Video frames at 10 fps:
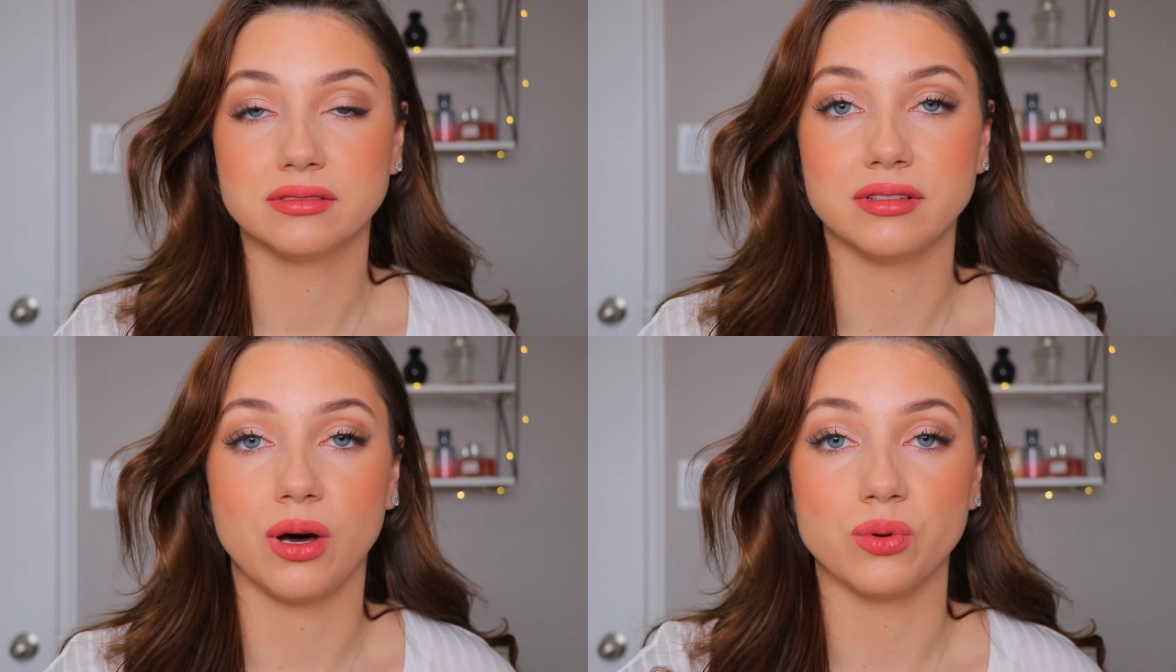
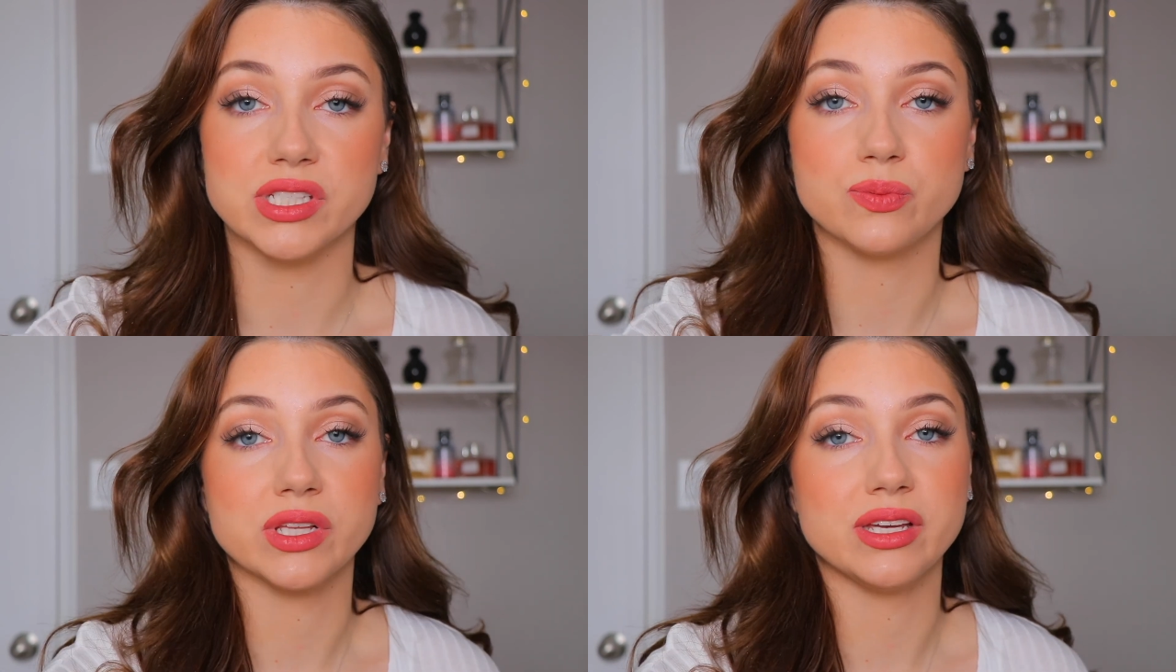always
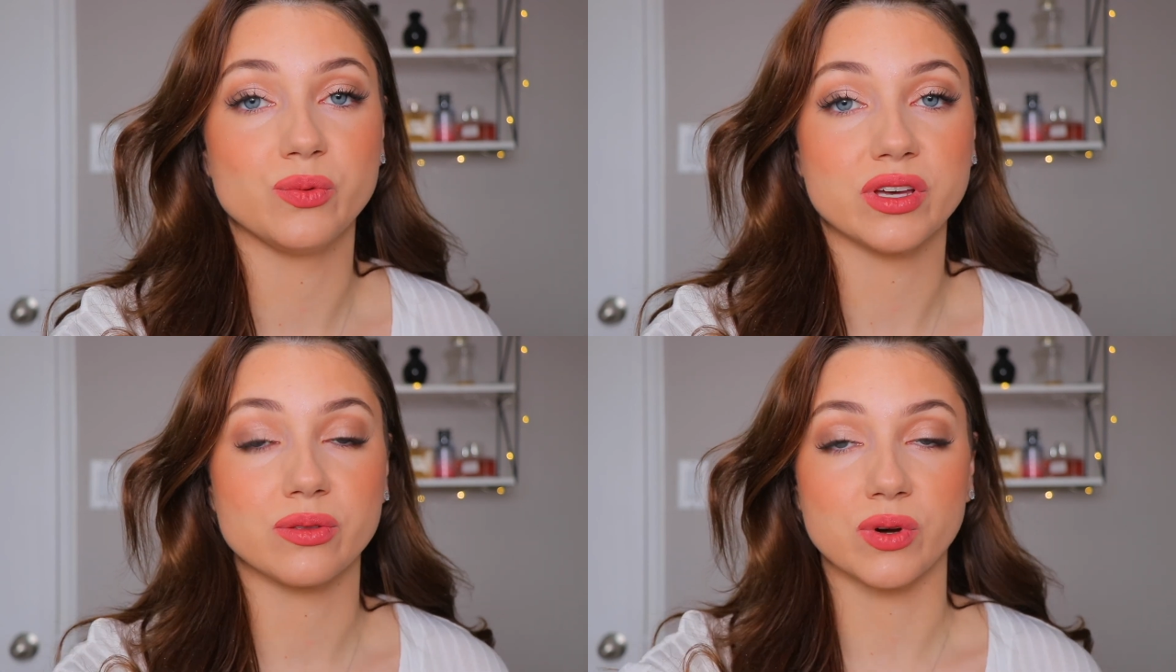bleed
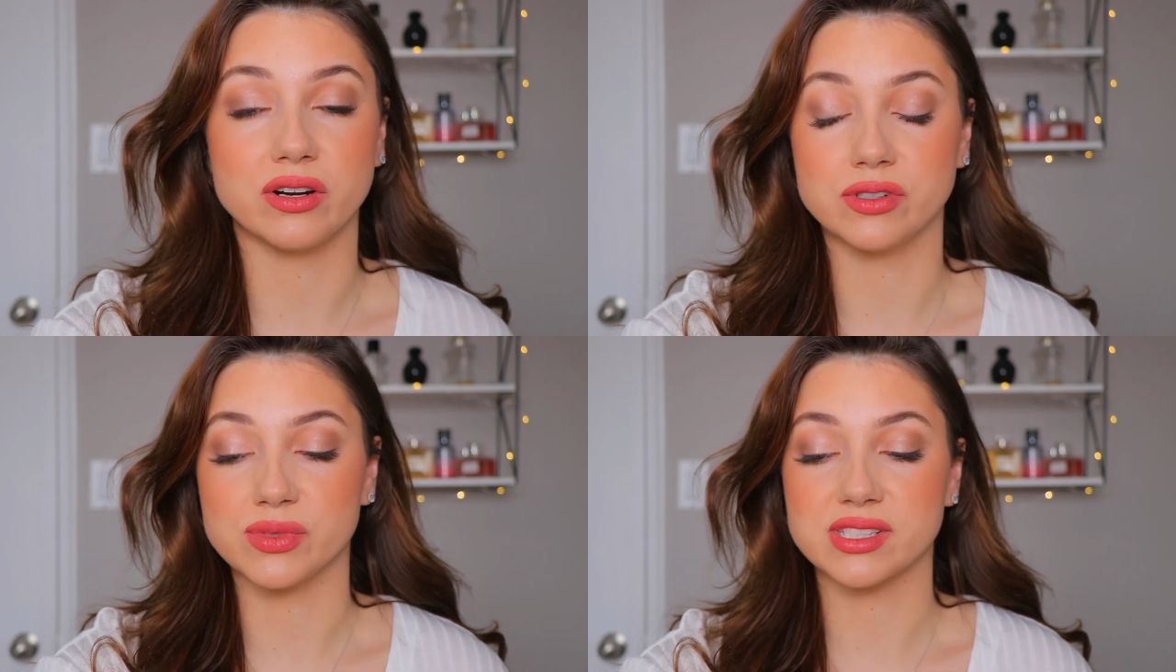with
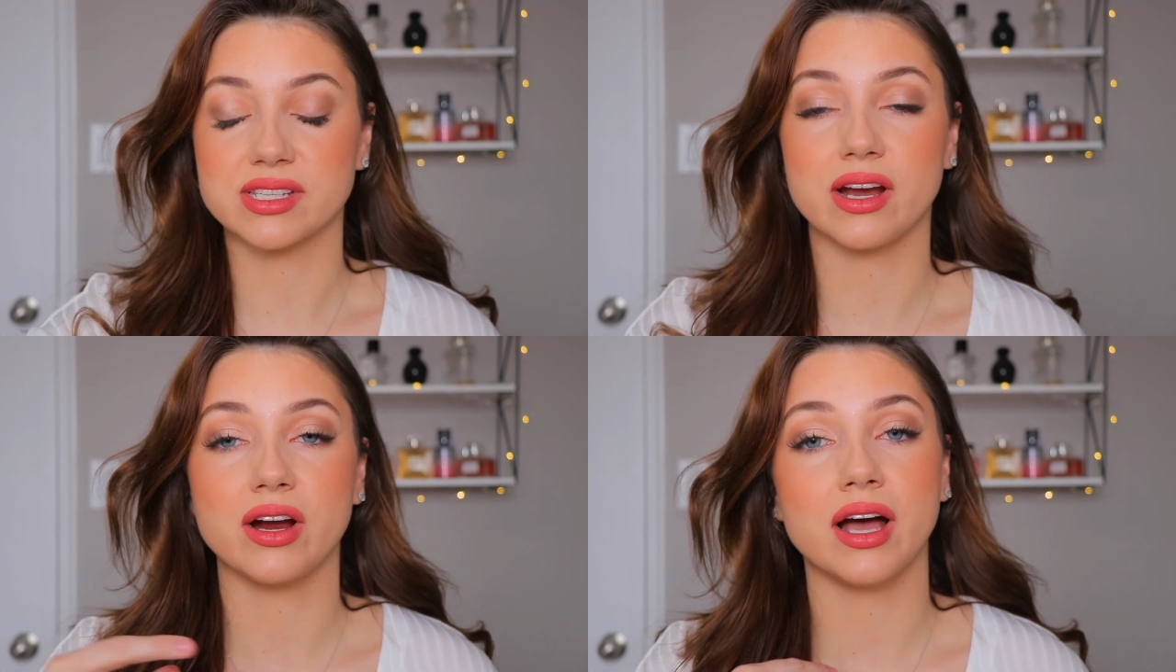whatever
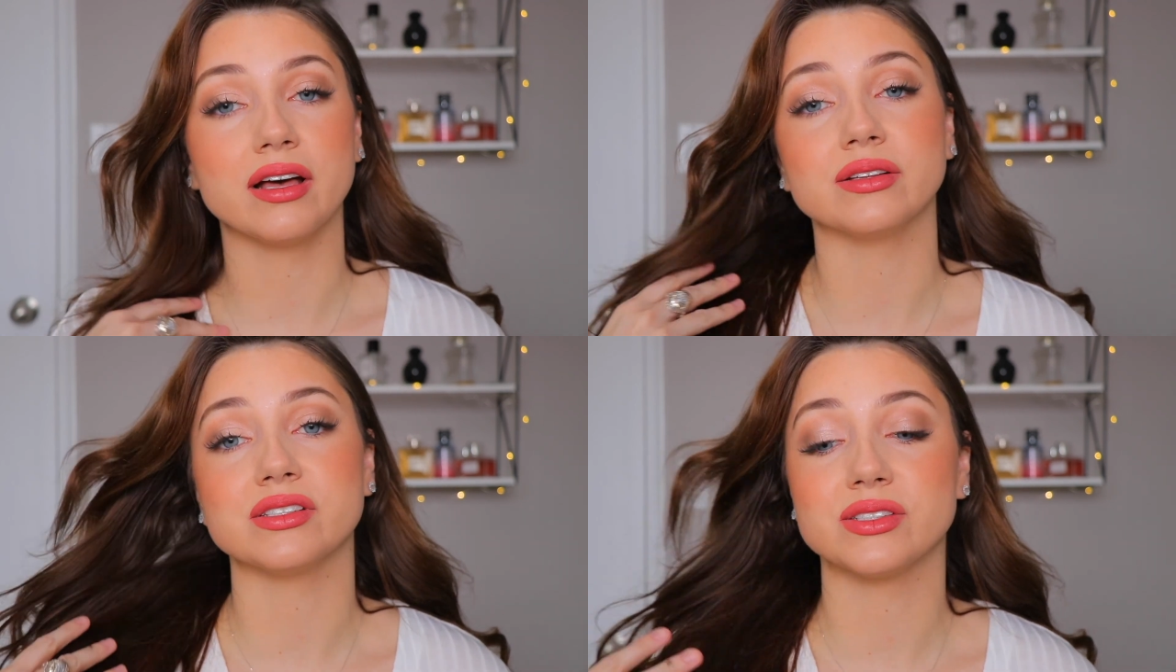
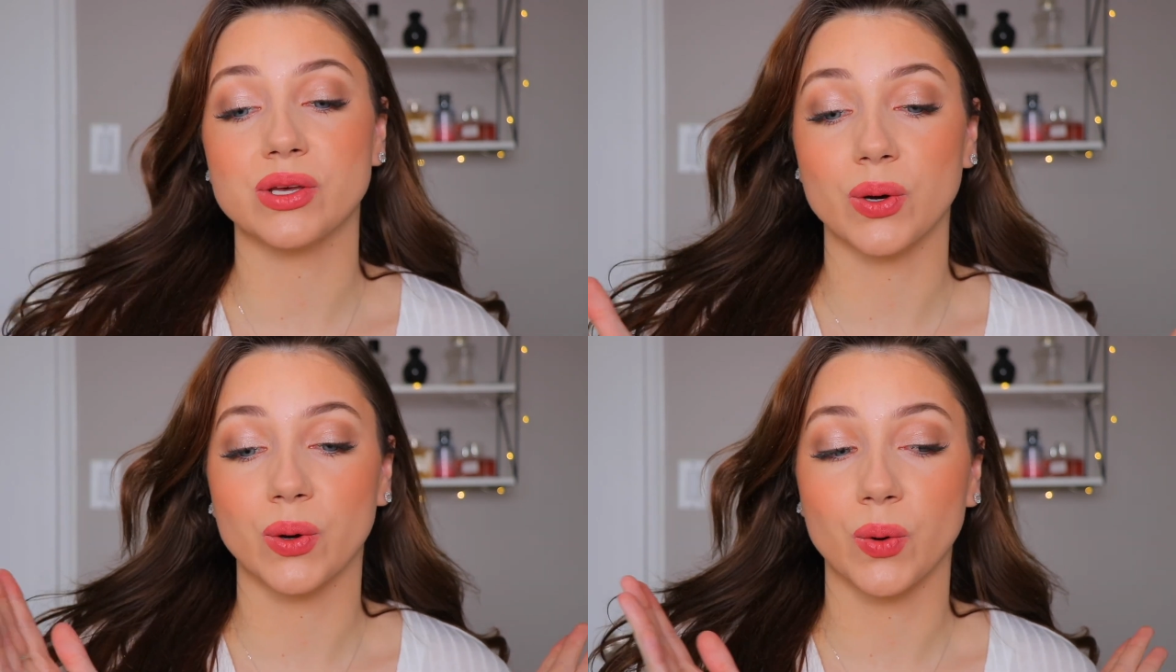mascara.
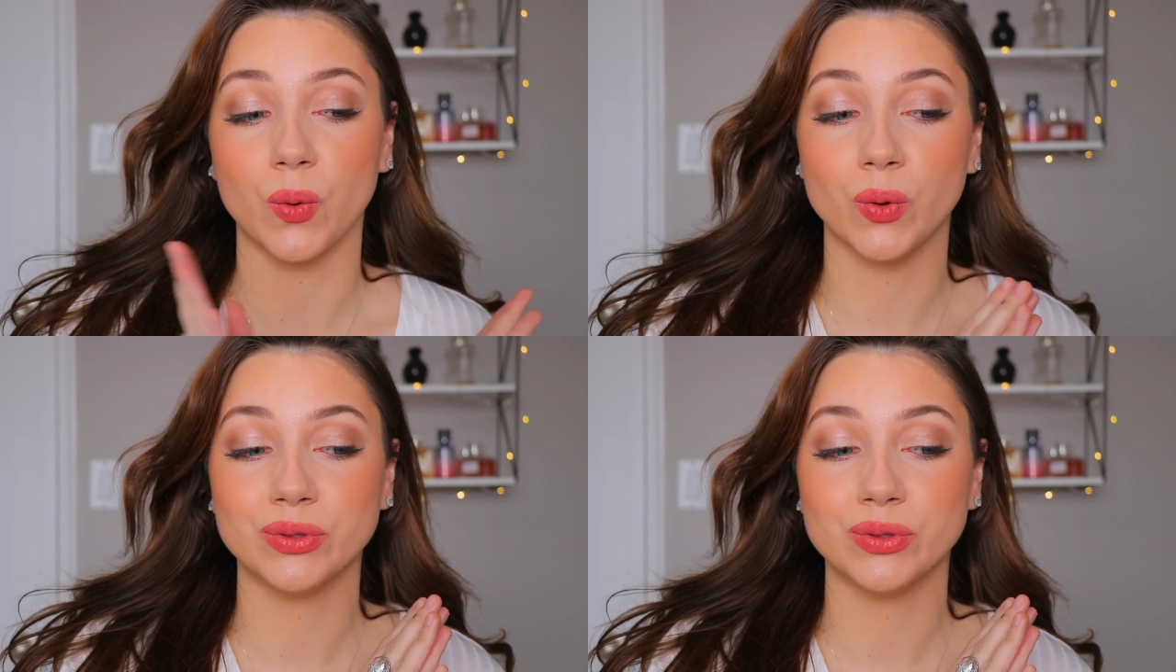So